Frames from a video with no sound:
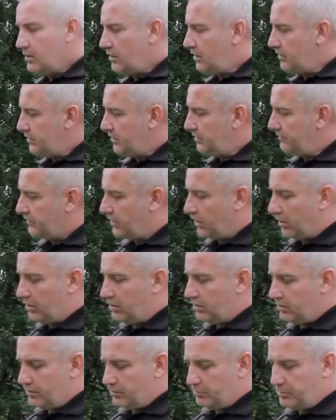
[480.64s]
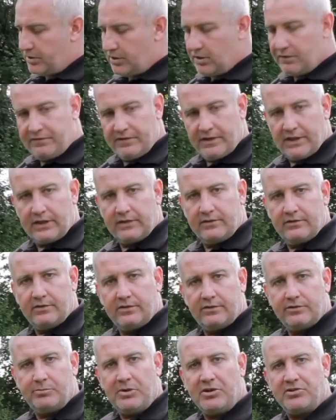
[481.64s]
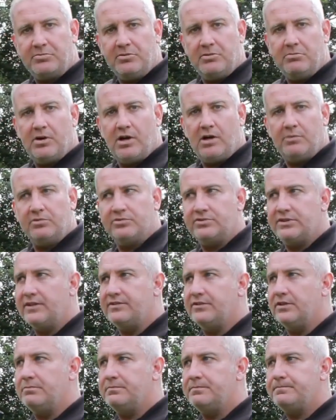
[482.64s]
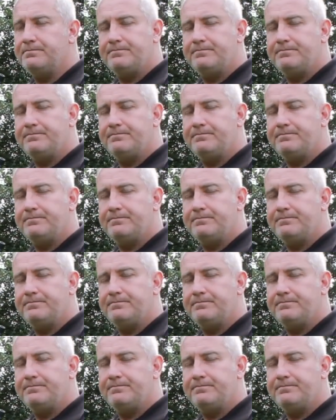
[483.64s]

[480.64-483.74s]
and you've got the perfect specimen barbel setup.